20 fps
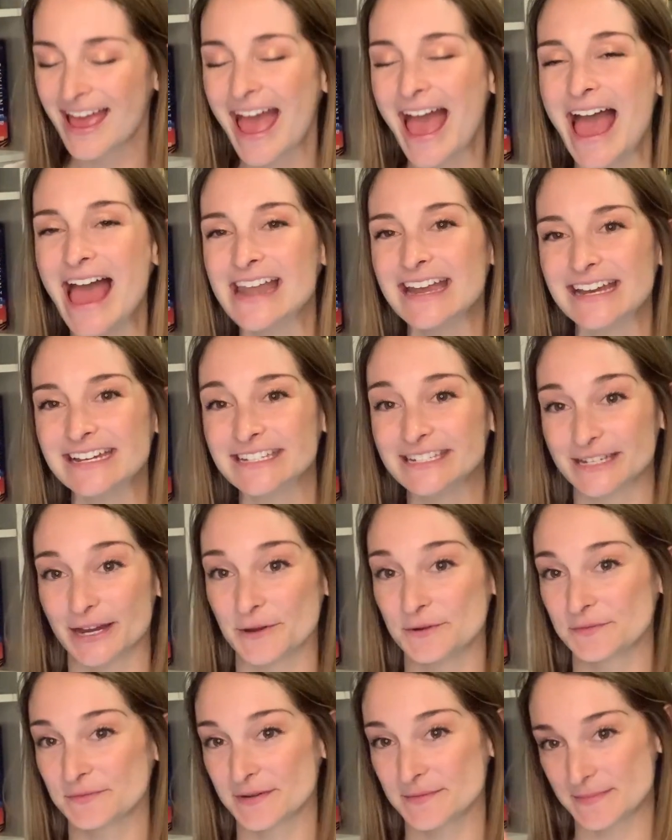and I
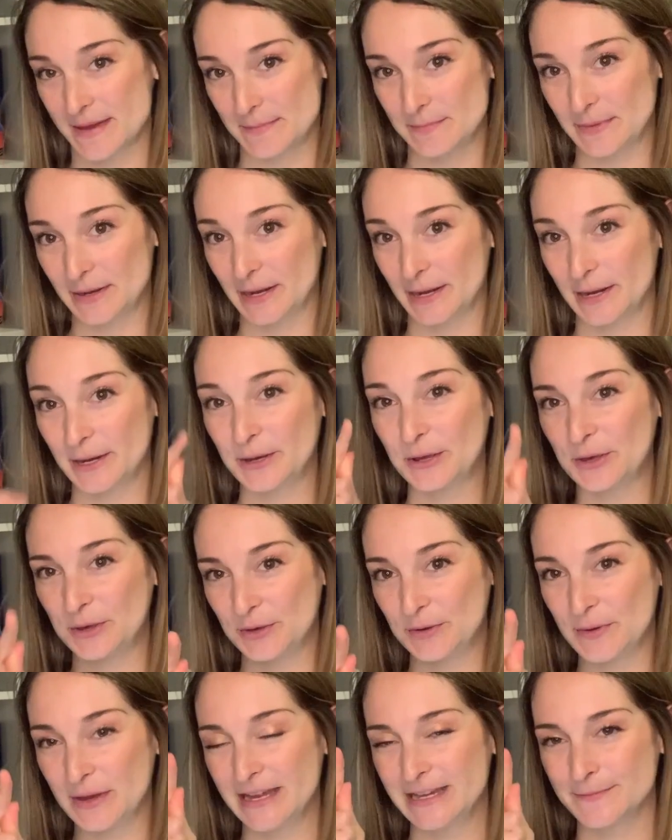don't remember
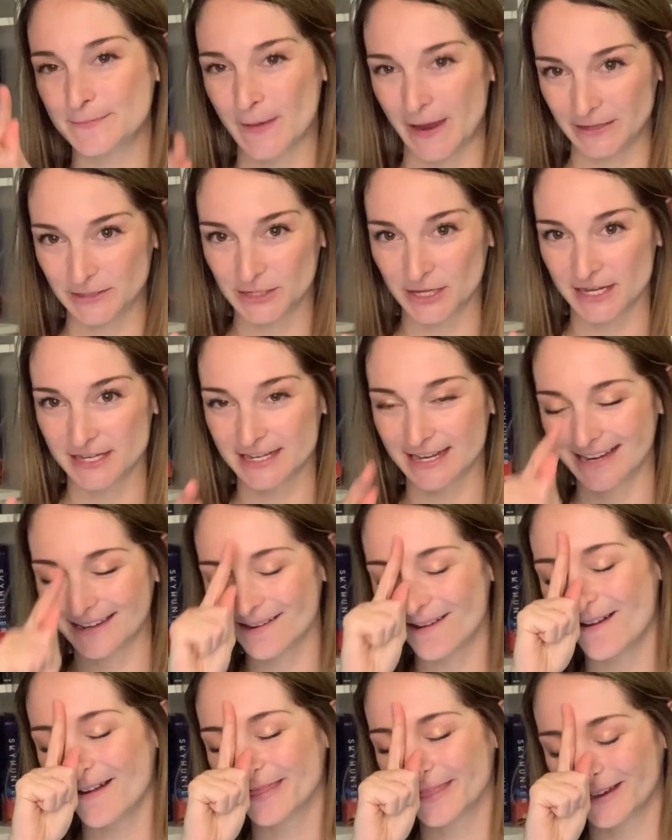who had mentioned it
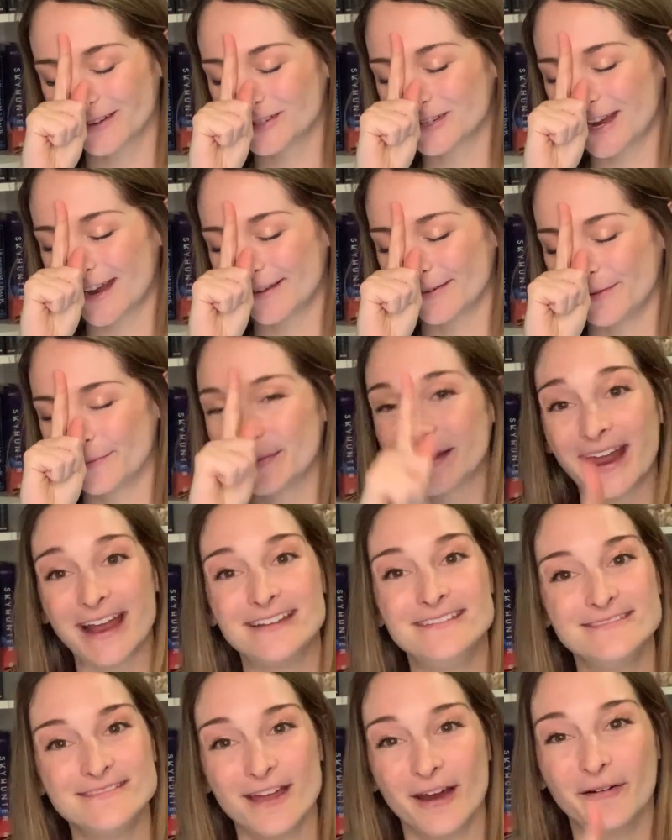on their channel, but I
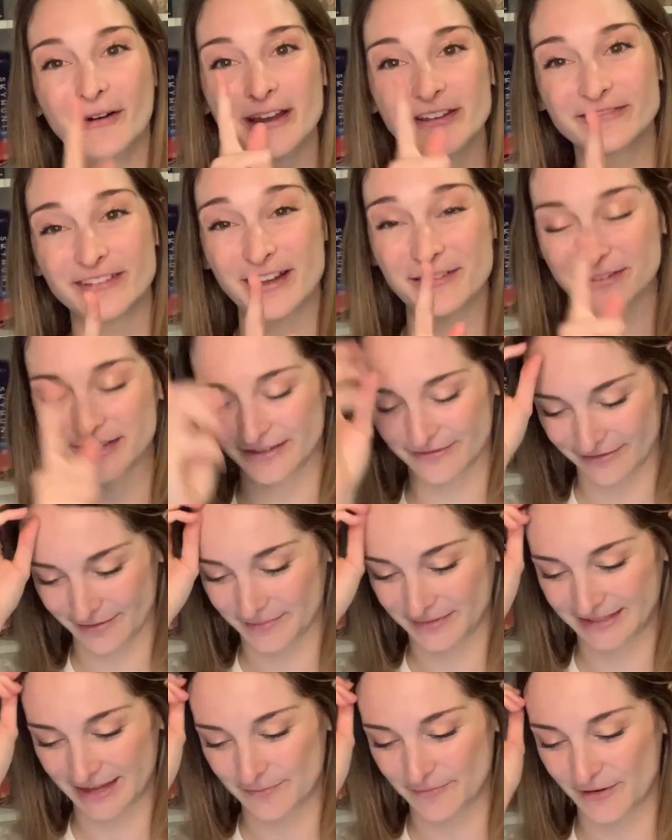know I found it from
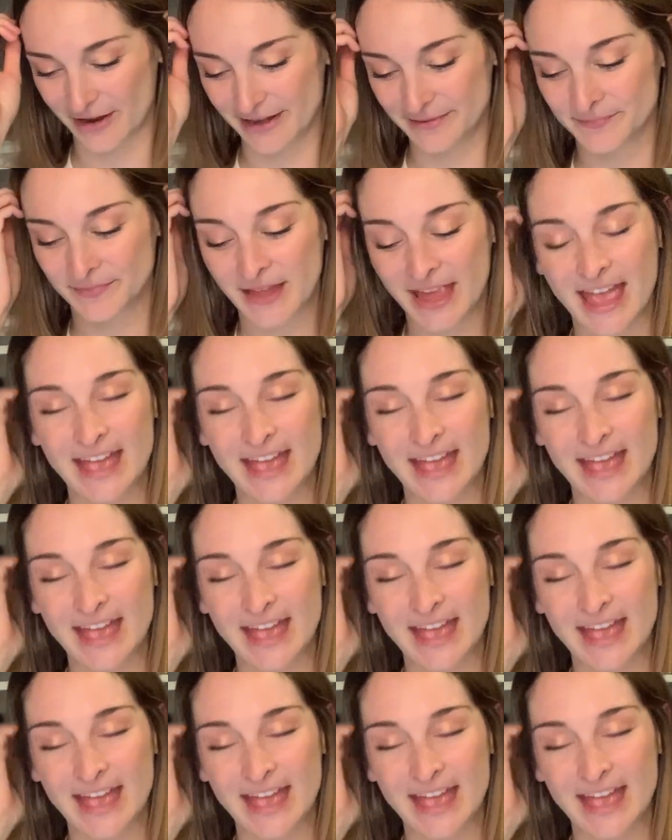someone.